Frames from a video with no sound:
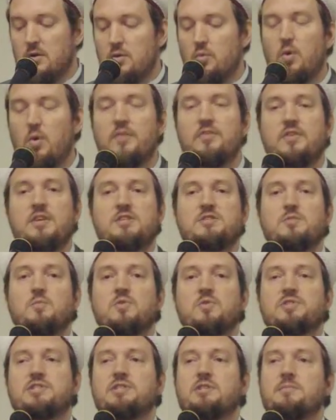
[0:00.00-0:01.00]
What these
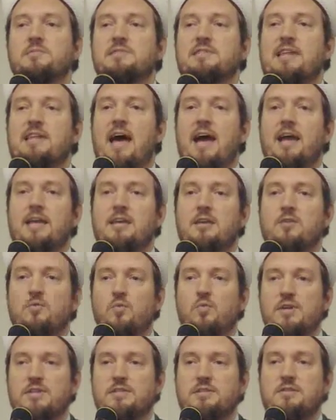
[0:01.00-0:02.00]
Muslims lack
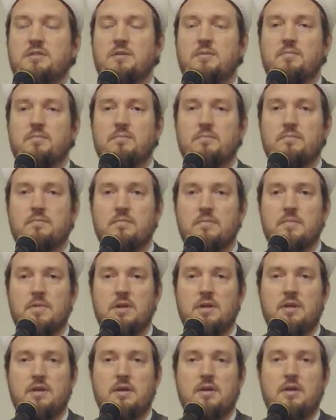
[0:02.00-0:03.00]
in wisdom,
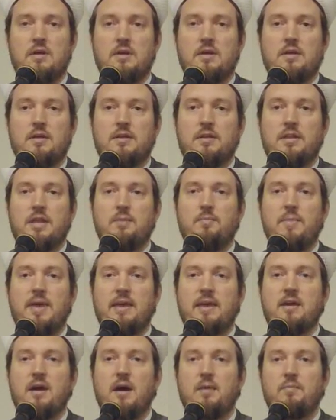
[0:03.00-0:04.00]
they
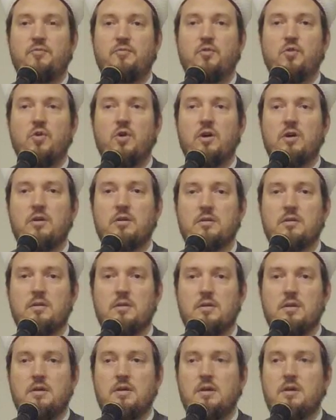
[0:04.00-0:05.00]
make up for
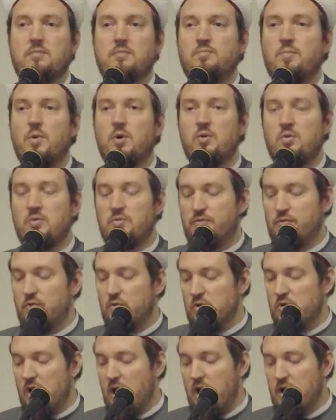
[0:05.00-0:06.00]
in bold
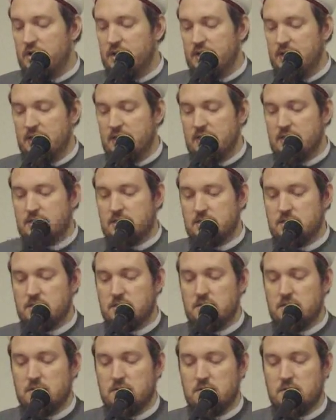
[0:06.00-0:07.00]
foolhardiness.